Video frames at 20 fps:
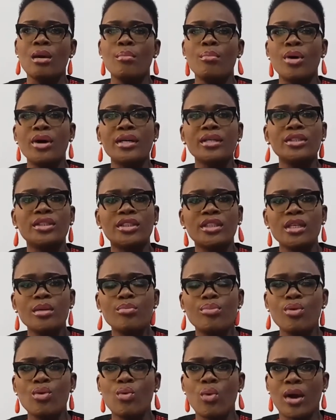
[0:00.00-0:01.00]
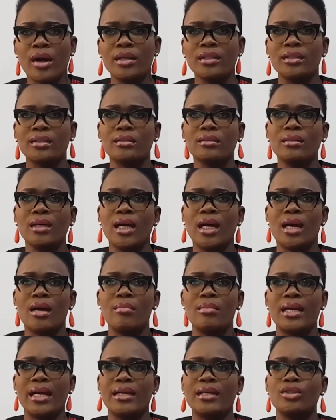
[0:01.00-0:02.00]
But in simple words,
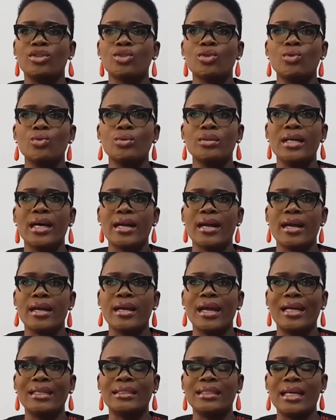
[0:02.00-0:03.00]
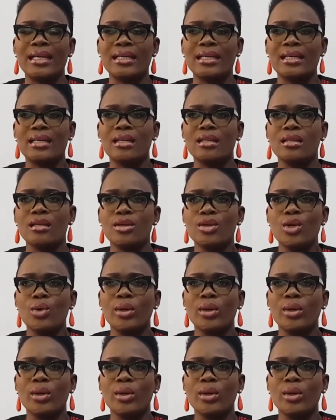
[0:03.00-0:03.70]
like a school that I attended in the